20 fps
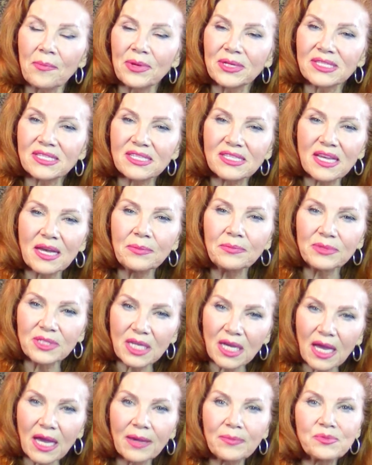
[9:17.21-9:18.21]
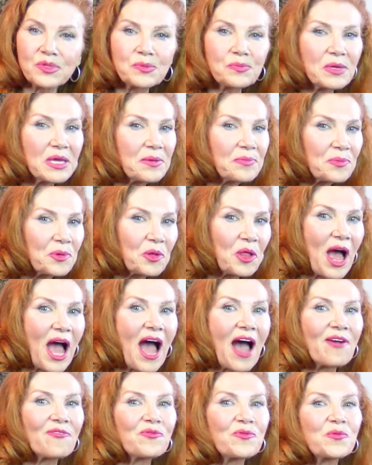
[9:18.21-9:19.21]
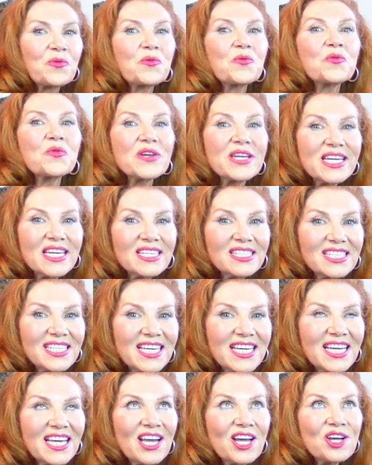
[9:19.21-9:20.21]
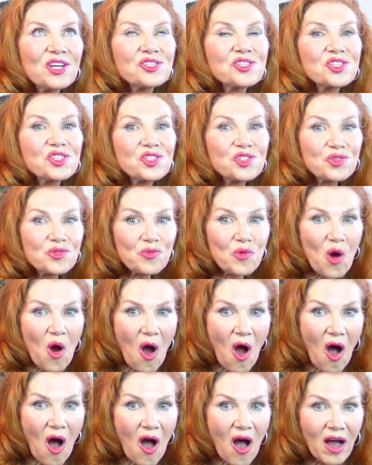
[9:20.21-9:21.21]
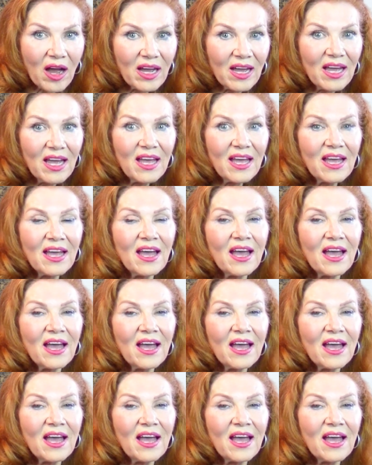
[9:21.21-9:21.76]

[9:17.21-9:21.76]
But sometimes people have really strong